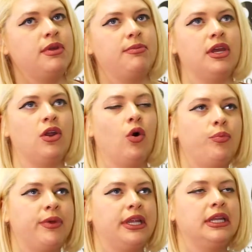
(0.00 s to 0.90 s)
me being
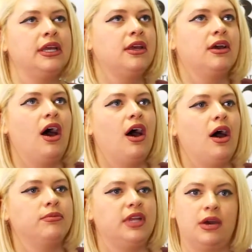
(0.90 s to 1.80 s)
open,
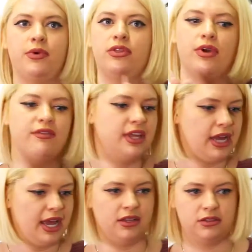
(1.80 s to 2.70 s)
and I went through everything
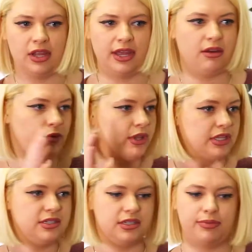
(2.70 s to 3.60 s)
I had to do, like we
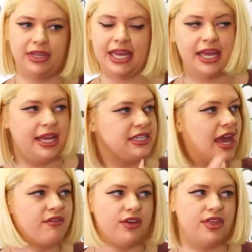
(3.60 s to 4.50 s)
leased a place,
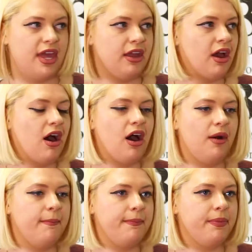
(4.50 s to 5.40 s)
everything,
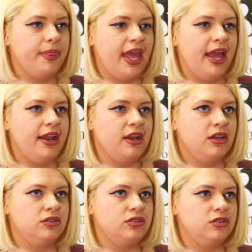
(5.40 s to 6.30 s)

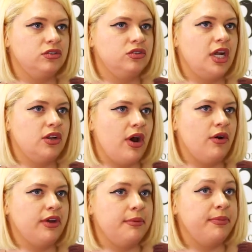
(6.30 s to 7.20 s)
and tried to go out
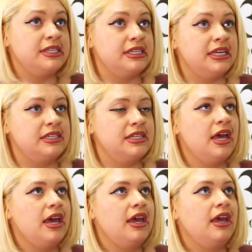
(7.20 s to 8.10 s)
and get business.
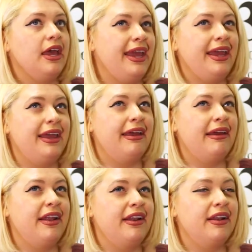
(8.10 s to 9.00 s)

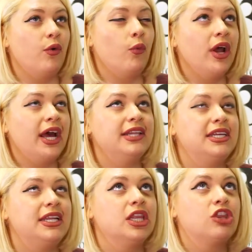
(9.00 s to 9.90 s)
And what I
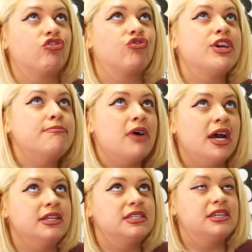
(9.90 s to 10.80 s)
did in 3
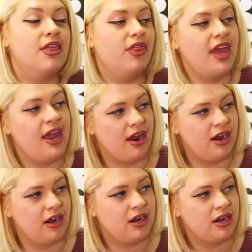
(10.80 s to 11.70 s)
months
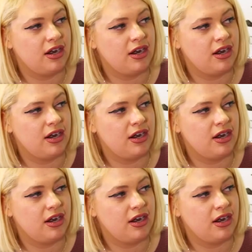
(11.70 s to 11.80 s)
there,